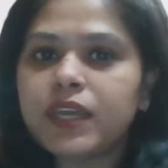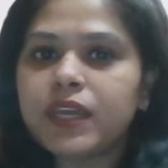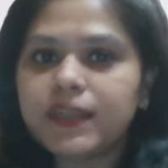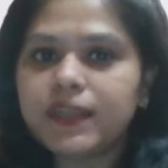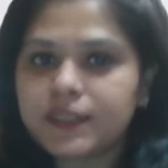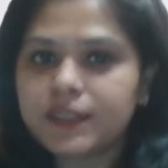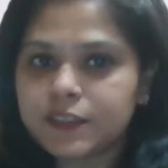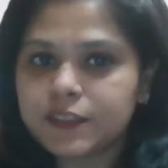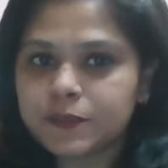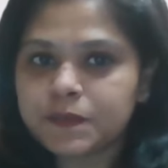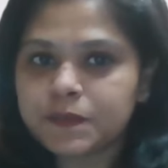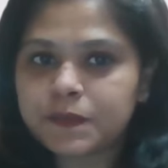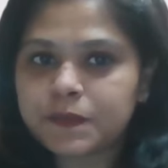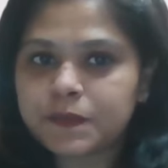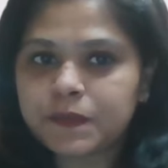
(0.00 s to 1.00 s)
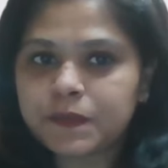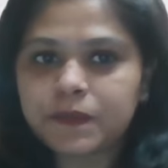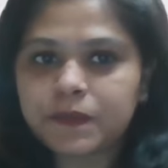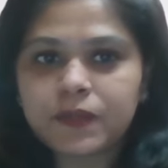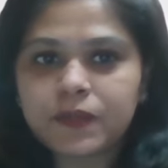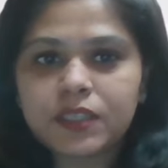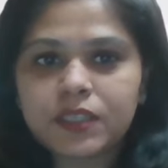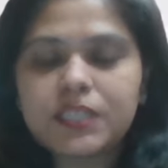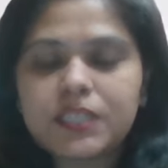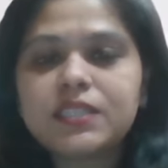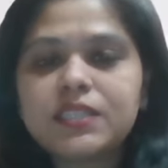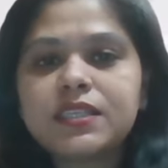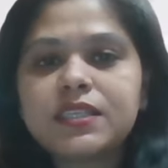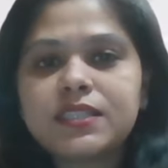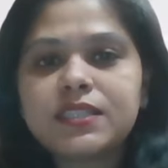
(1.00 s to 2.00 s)
Heritage.
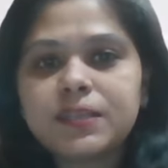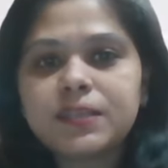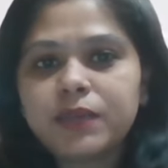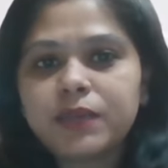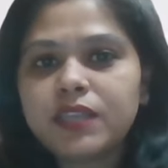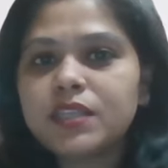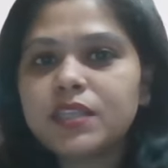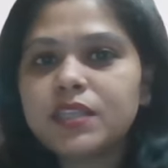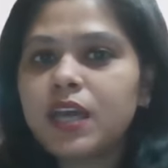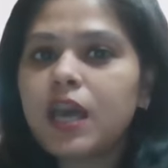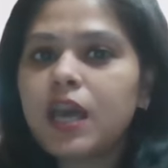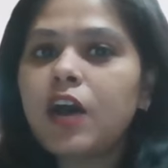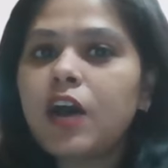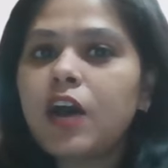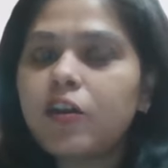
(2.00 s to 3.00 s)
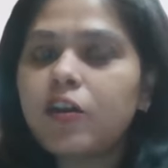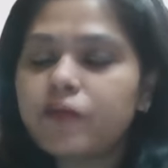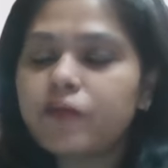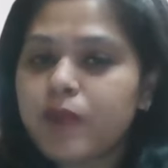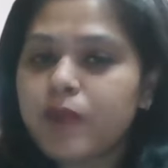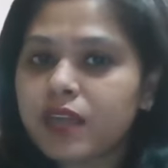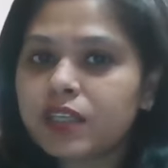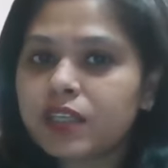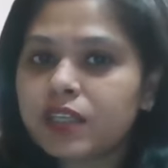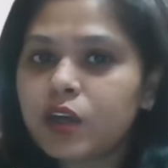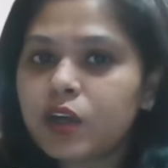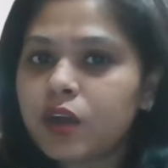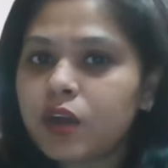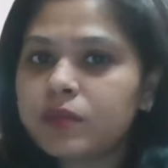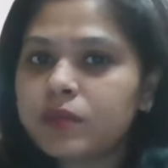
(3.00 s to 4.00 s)
She is the recipient of
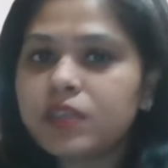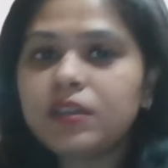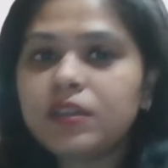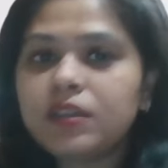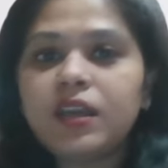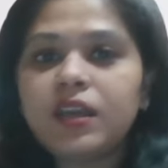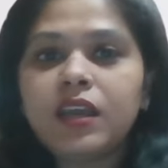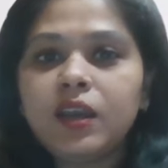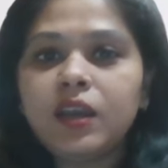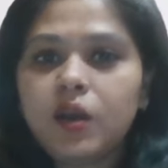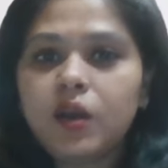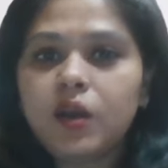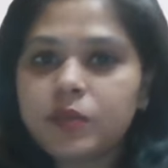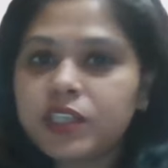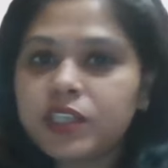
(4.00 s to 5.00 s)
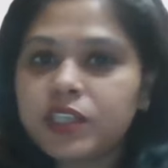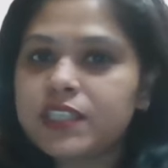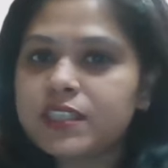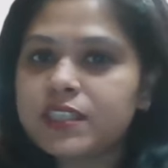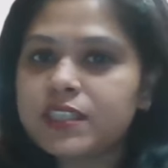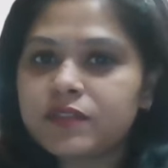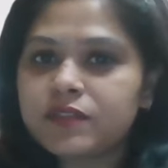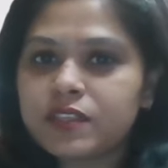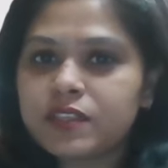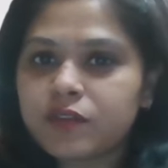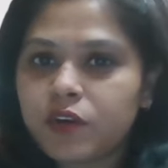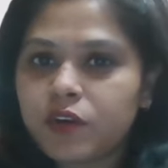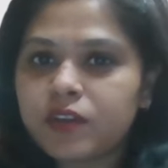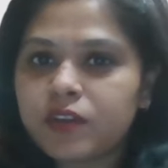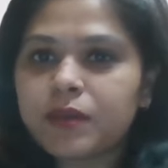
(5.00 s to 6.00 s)
Martha Allman Community Service
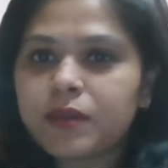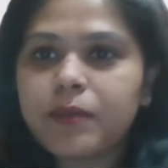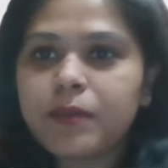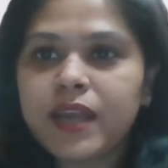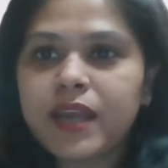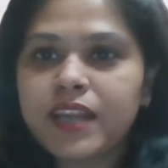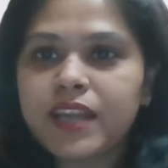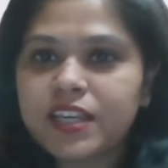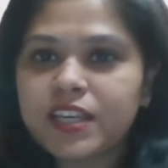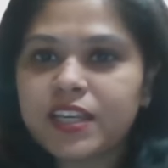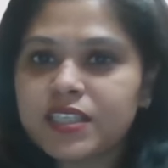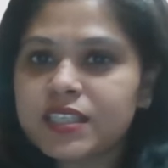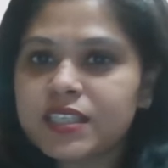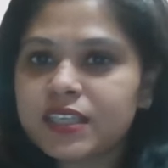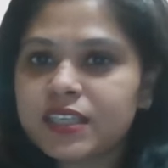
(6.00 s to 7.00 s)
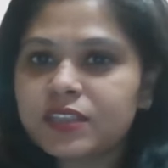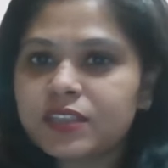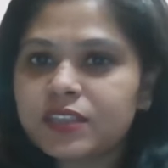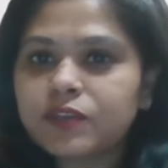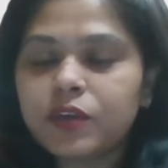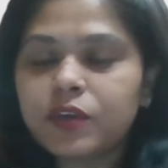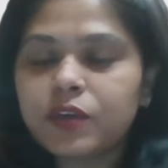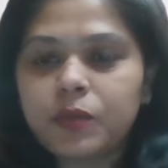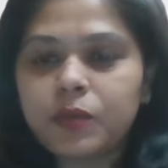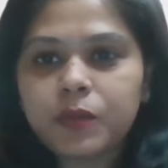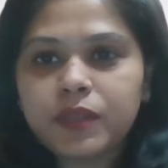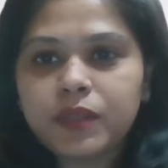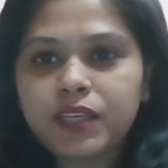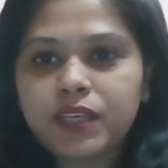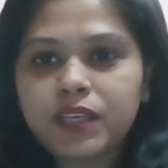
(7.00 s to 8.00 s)
Award by National Center for
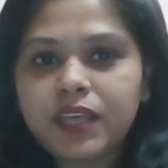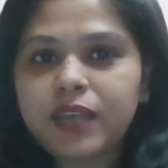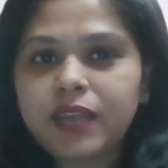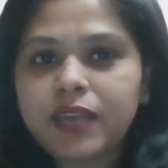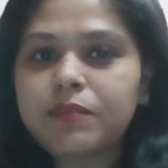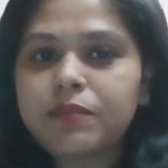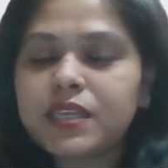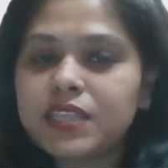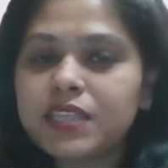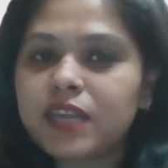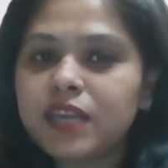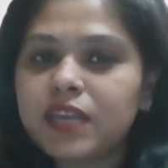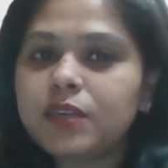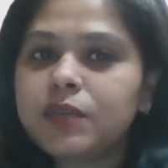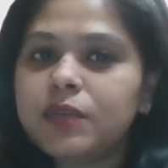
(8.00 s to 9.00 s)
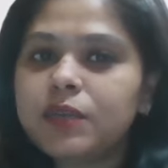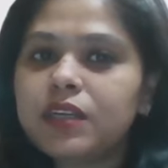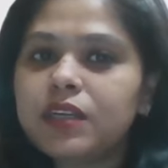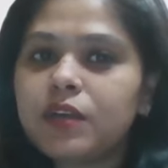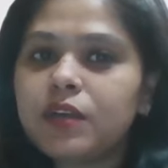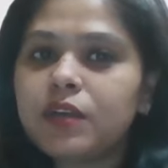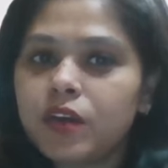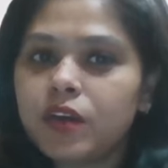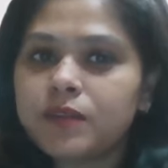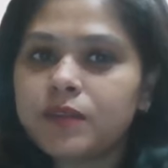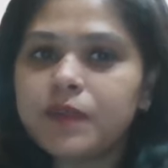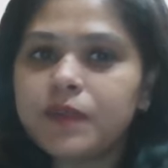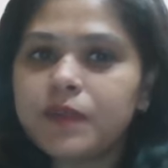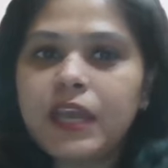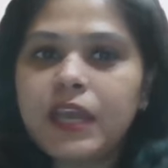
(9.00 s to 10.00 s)
Homeopathy and Best Entrepreneur
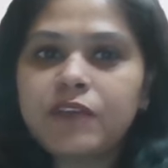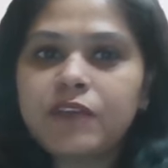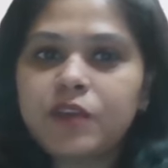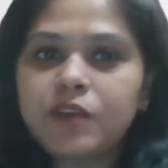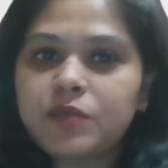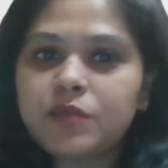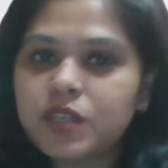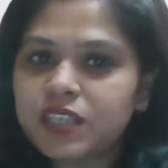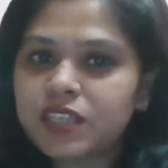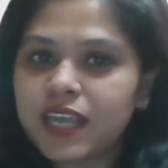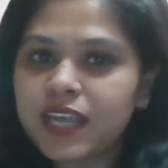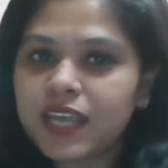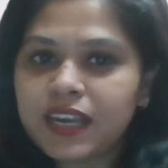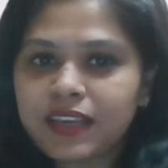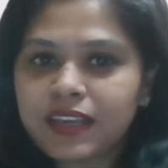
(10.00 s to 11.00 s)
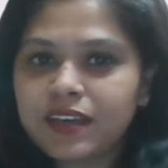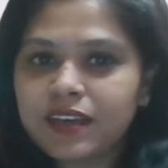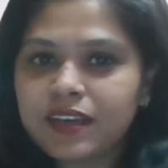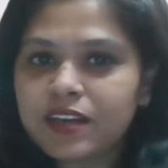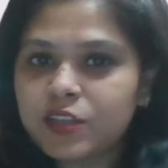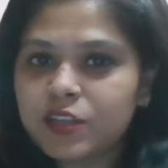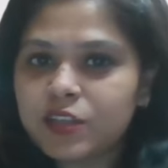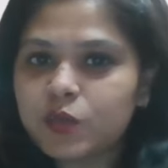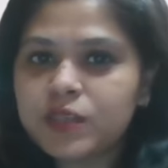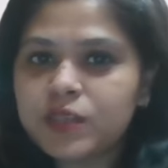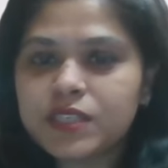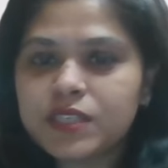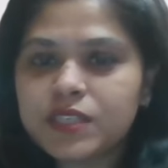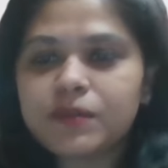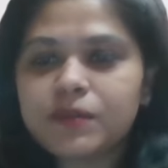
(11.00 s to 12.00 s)
Award from Dr. N. Lingaraju,
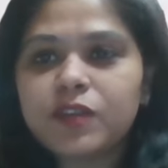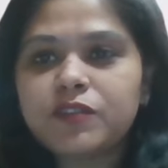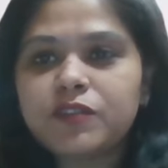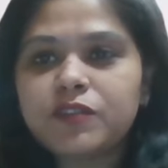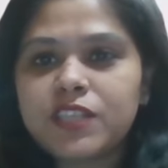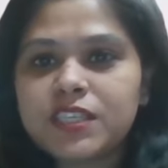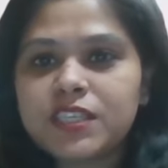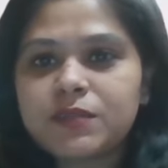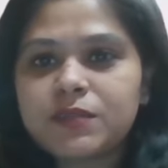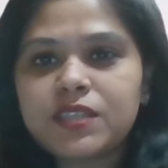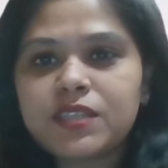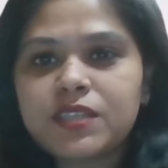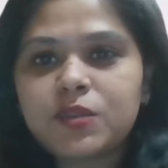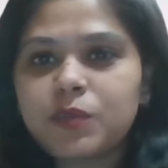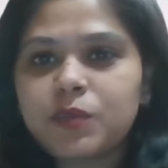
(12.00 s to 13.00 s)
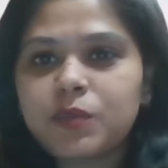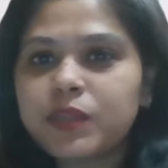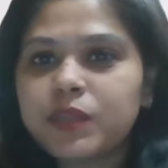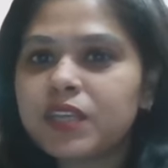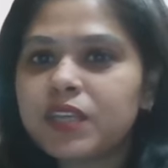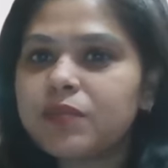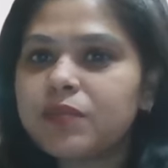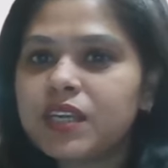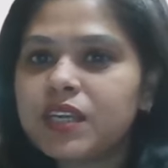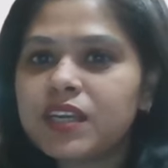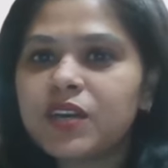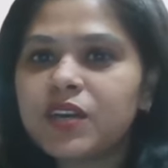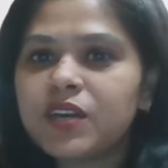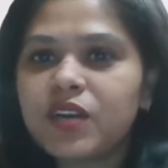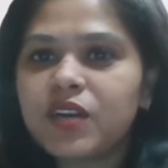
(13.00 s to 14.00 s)
Principal of JSVS Homeopathic
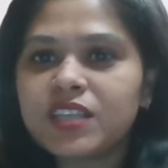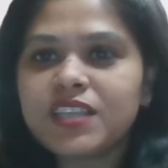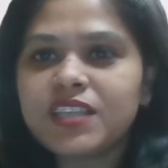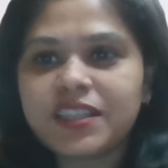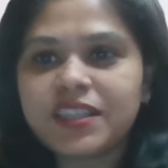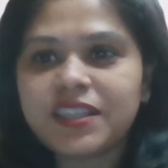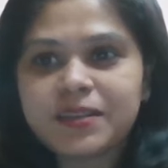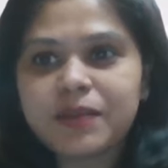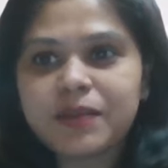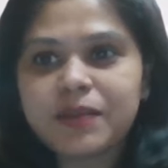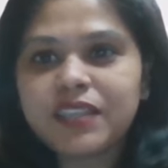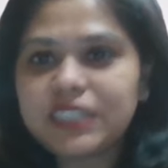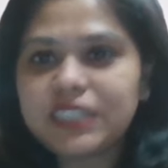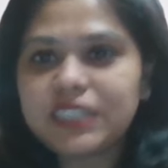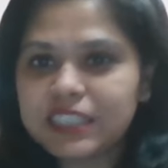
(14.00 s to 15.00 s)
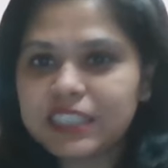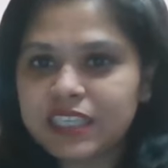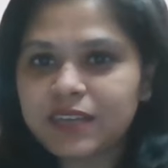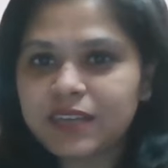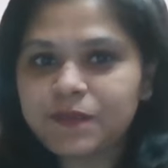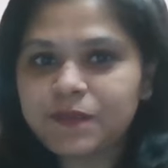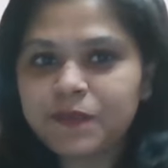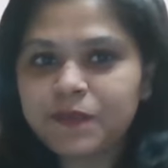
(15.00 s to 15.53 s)
Medical College, Hyderabad, India.